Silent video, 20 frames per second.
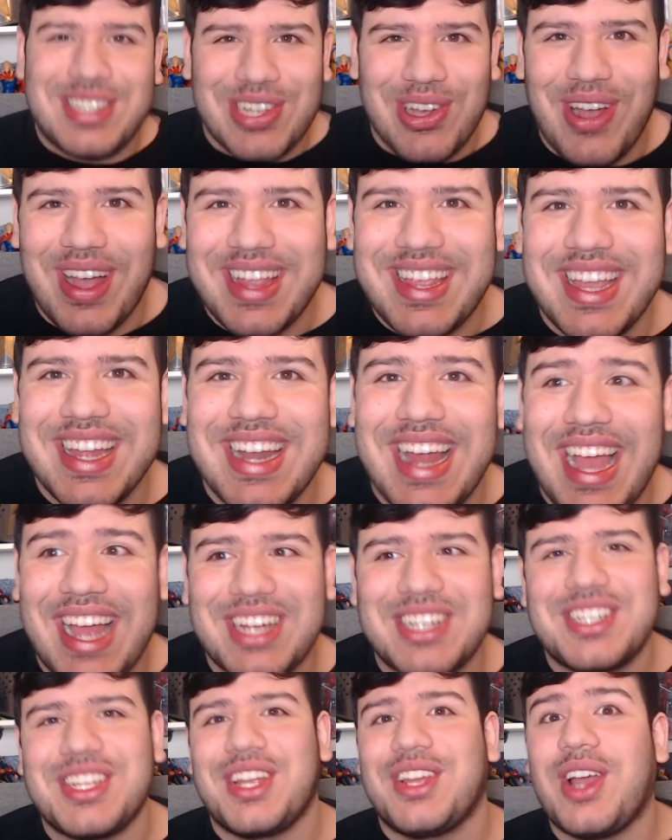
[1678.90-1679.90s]
so I can
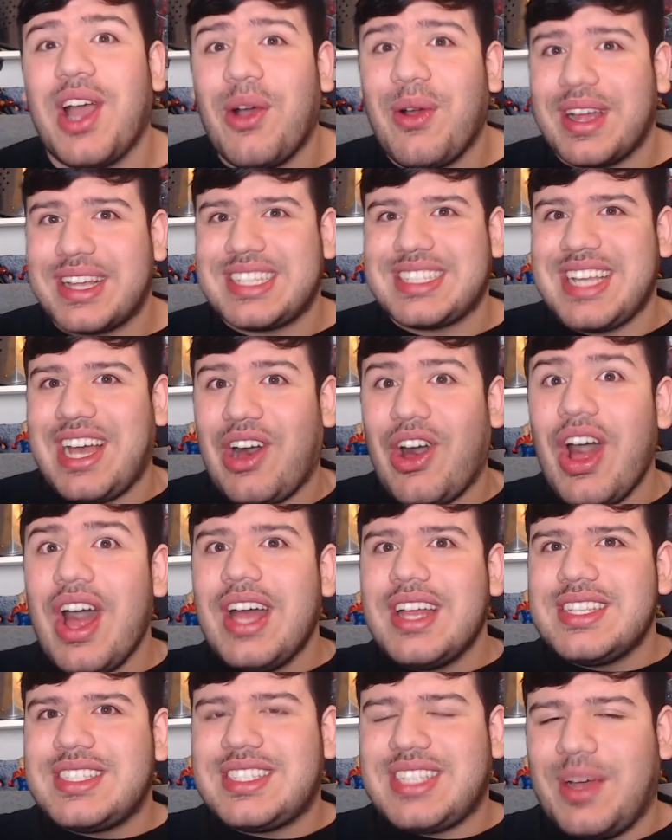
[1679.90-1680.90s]
actually go excel
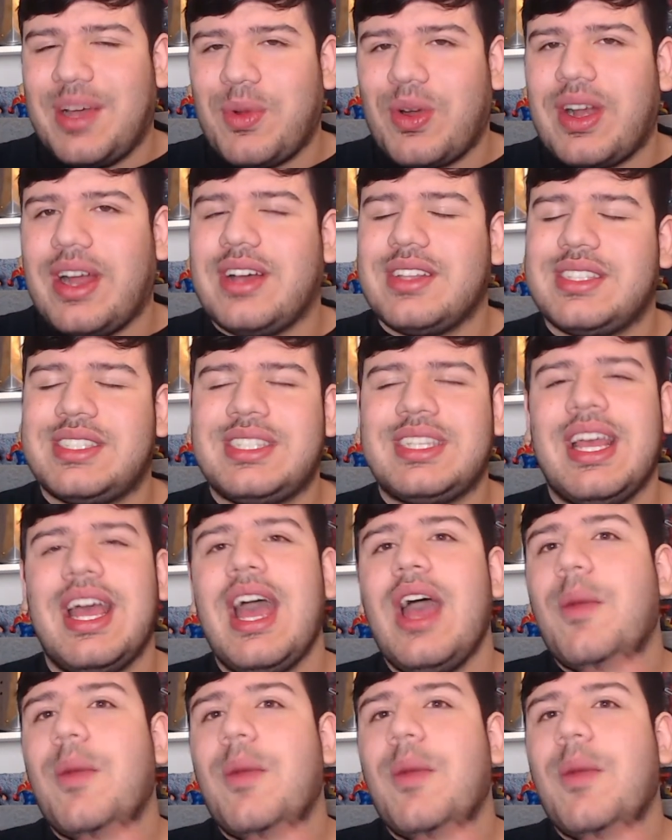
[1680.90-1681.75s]
somewhere else.